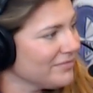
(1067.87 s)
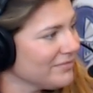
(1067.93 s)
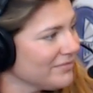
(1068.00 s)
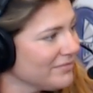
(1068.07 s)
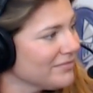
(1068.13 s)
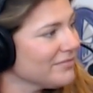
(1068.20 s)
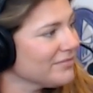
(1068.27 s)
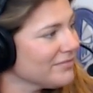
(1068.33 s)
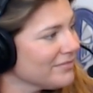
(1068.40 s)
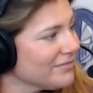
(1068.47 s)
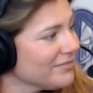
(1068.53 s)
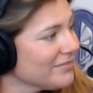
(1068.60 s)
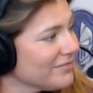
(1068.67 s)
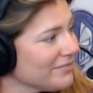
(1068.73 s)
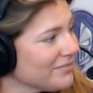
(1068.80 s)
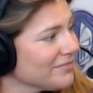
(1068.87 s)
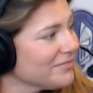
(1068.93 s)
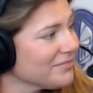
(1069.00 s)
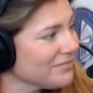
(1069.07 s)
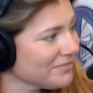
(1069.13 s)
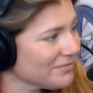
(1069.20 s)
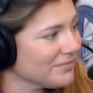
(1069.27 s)

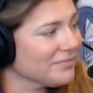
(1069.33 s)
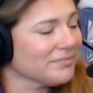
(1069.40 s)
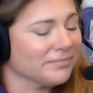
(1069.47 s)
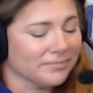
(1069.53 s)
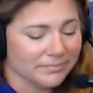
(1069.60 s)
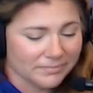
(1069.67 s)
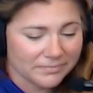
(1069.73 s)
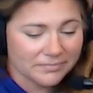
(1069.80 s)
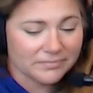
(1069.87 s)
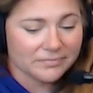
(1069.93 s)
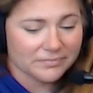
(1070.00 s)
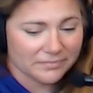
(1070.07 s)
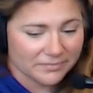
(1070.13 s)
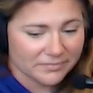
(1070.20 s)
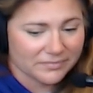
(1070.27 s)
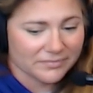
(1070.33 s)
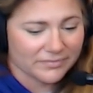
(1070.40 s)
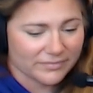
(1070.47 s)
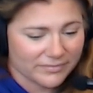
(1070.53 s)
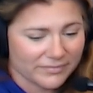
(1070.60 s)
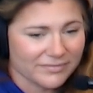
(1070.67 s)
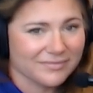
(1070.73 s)

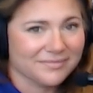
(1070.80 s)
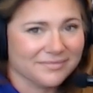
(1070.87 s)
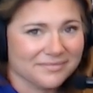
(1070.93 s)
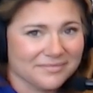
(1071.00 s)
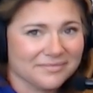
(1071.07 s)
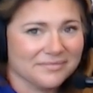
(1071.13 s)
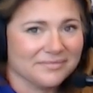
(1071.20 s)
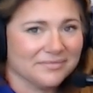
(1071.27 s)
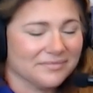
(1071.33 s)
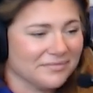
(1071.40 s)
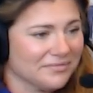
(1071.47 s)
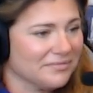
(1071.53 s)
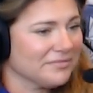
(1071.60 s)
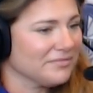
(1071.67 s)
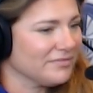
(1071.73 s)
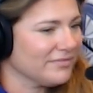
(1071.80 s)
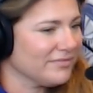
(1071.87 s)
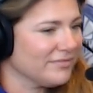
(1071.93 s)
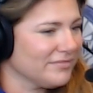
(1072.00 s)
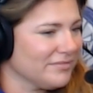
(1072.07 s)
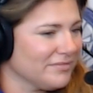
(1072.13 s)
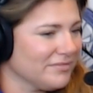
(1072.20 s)

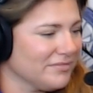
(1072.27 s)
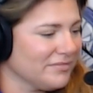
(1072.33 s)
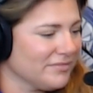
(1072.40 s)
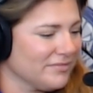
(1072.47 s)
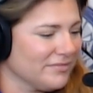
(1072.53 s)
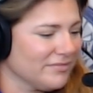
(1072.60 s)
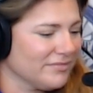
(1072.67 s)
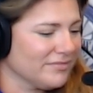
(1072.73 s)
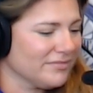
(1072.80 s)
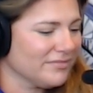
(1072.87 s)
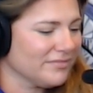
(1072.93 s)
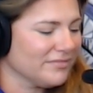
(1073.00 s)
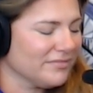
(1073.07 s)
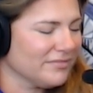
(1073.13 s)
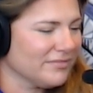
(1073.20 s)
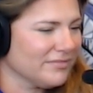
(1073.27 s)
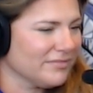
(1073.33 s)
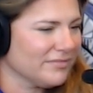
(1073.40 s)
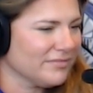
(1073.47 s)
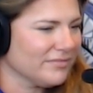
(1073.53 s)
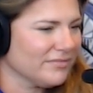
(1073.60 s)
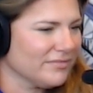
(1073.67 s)

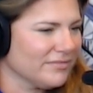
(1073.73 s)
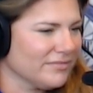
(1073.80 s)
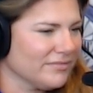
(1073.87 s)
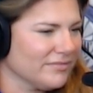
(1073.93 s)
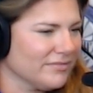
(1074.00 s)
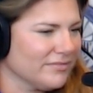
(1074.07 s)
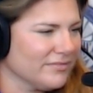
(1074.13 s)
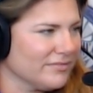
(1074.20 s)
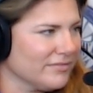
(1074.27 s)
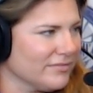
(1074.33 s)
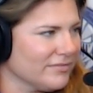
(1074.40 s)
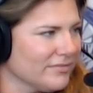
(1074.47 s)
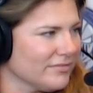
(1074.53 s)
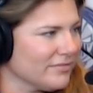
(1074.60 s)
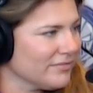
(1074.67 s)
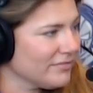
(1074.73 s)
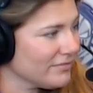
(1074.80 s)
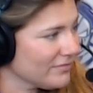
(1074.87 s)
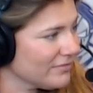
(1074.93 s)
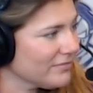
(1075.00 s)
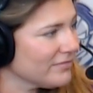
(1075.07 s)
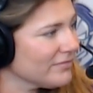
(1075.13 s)

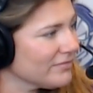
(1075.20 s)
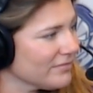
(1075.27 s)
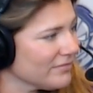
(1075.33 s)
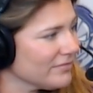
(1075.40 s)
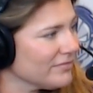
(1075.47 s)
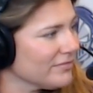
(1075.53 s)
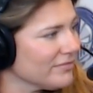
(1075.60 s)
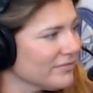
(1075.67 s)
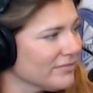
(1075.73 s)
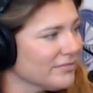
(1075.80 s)
(not speaking)